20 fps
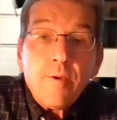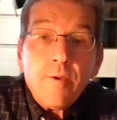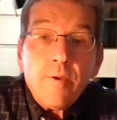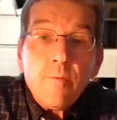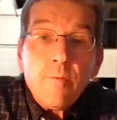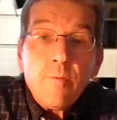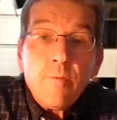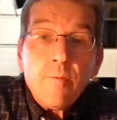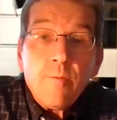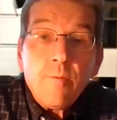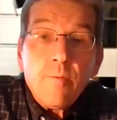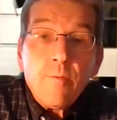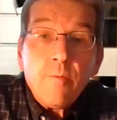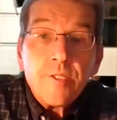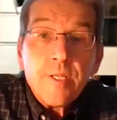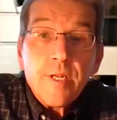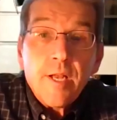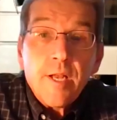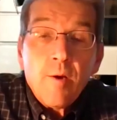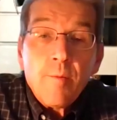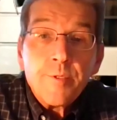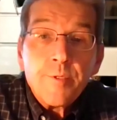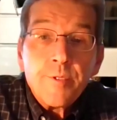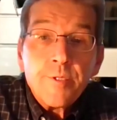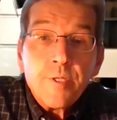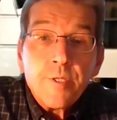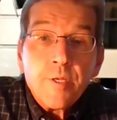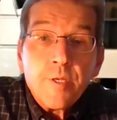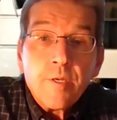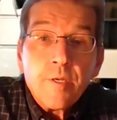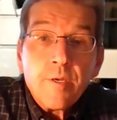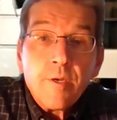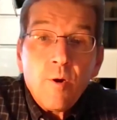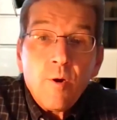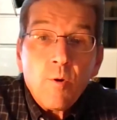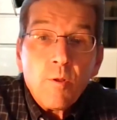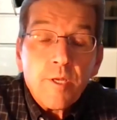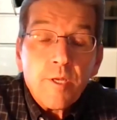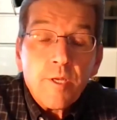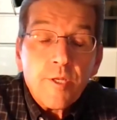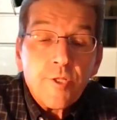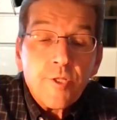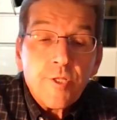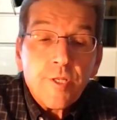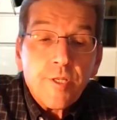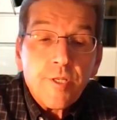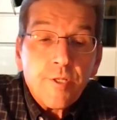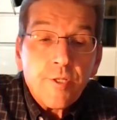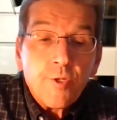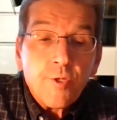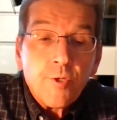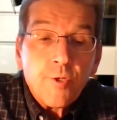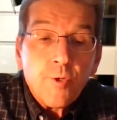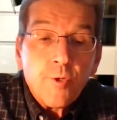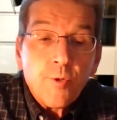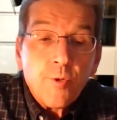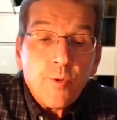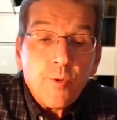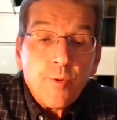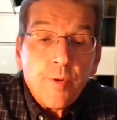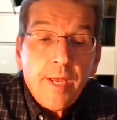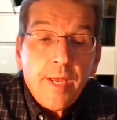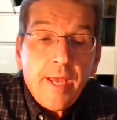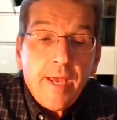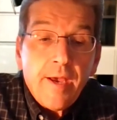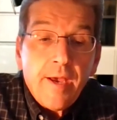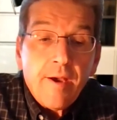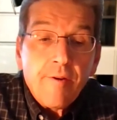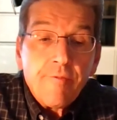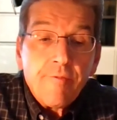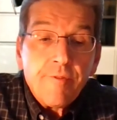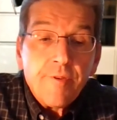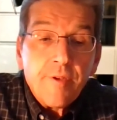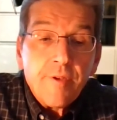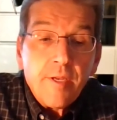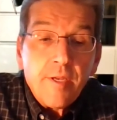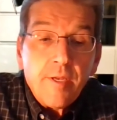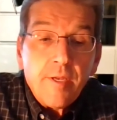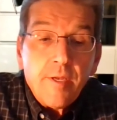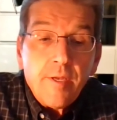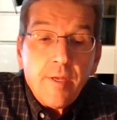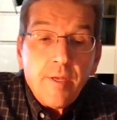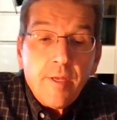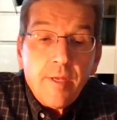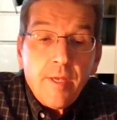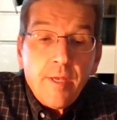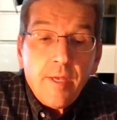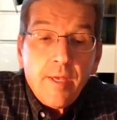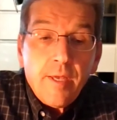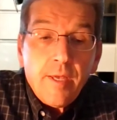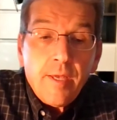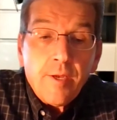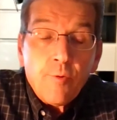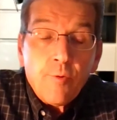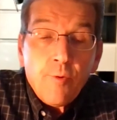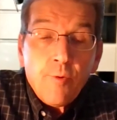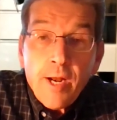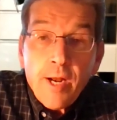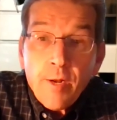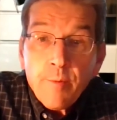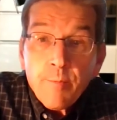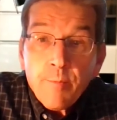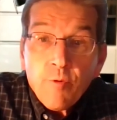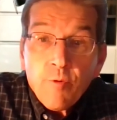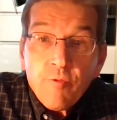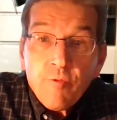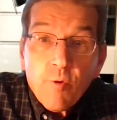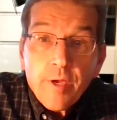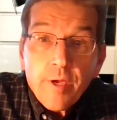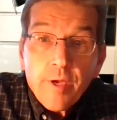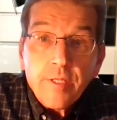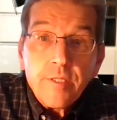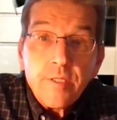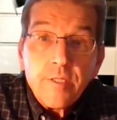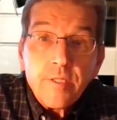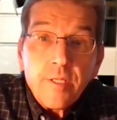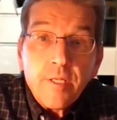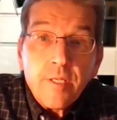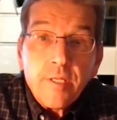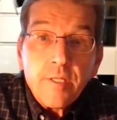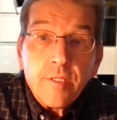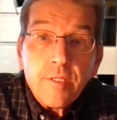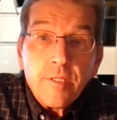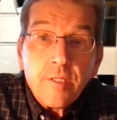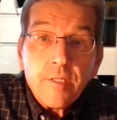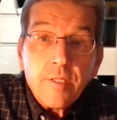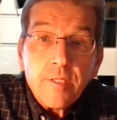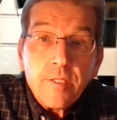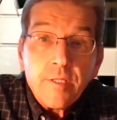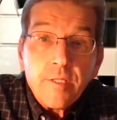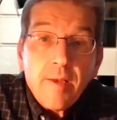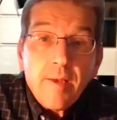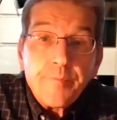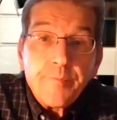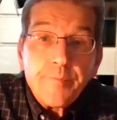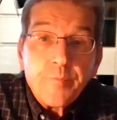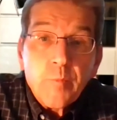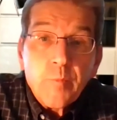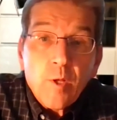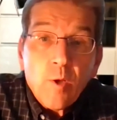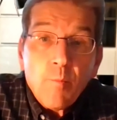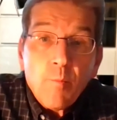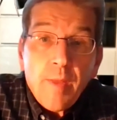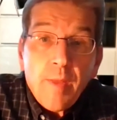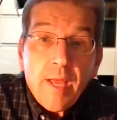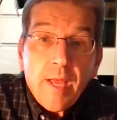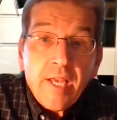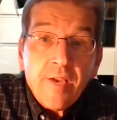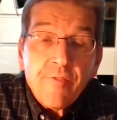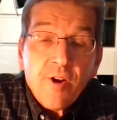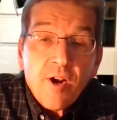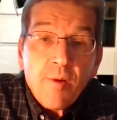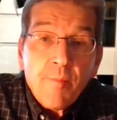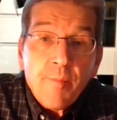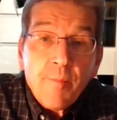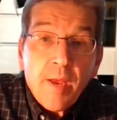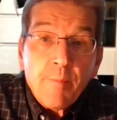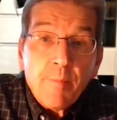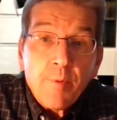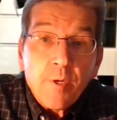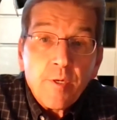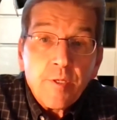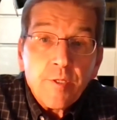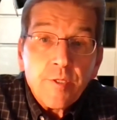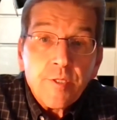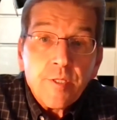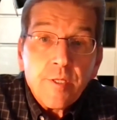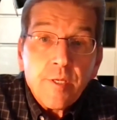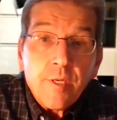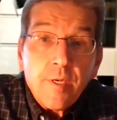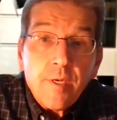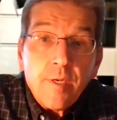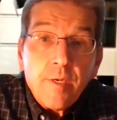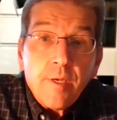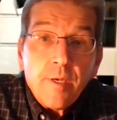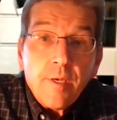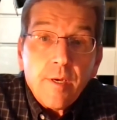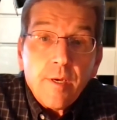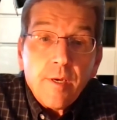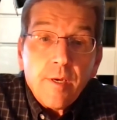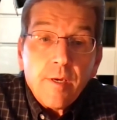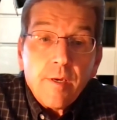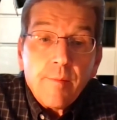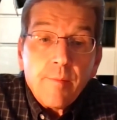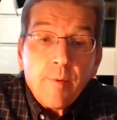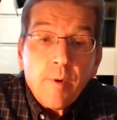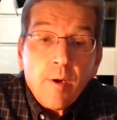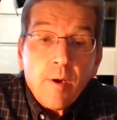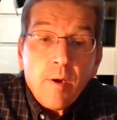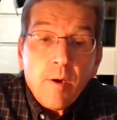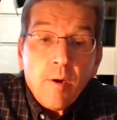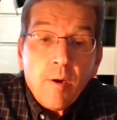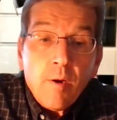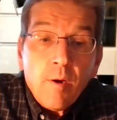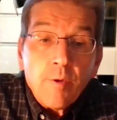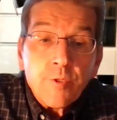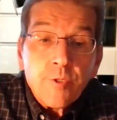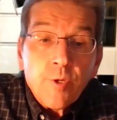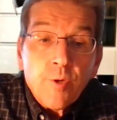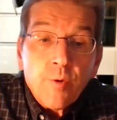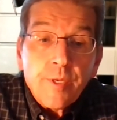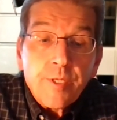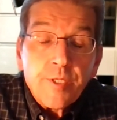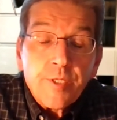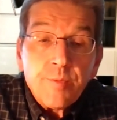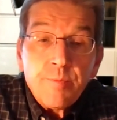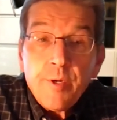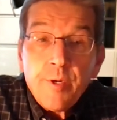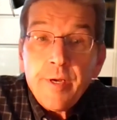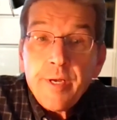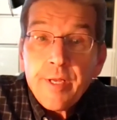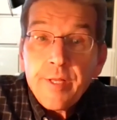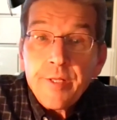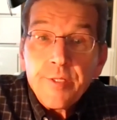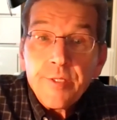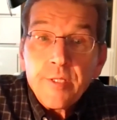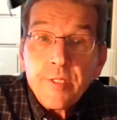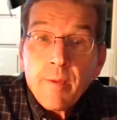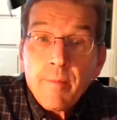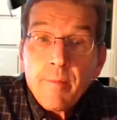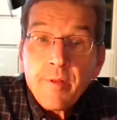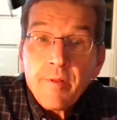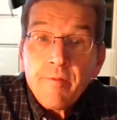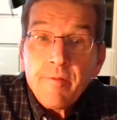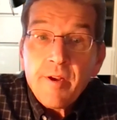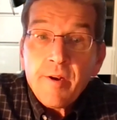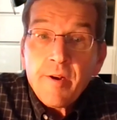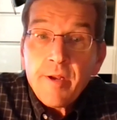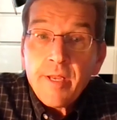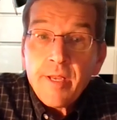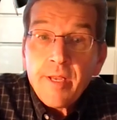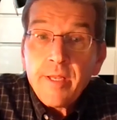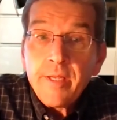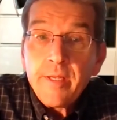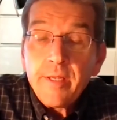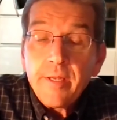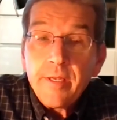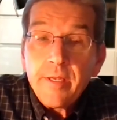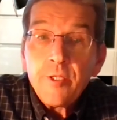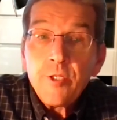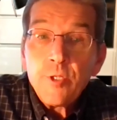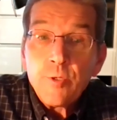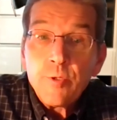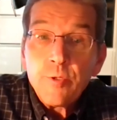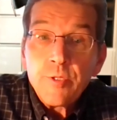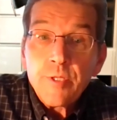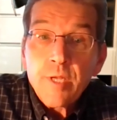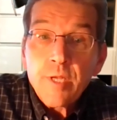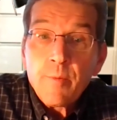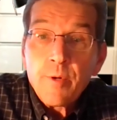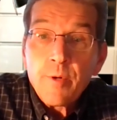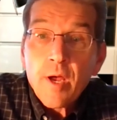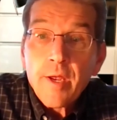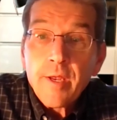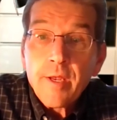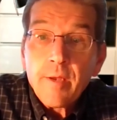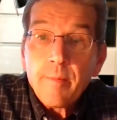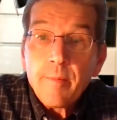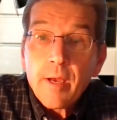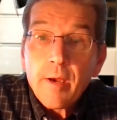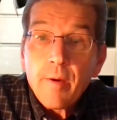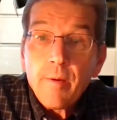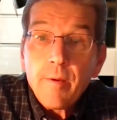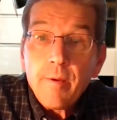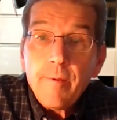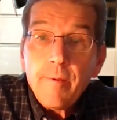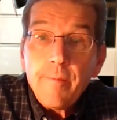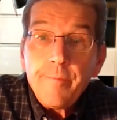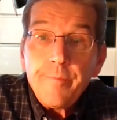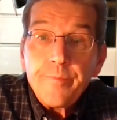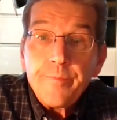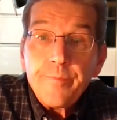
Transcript: one of the things that helps the coalition to have a credible voice is that, many of our members also experience some of the very issues that we're talking about.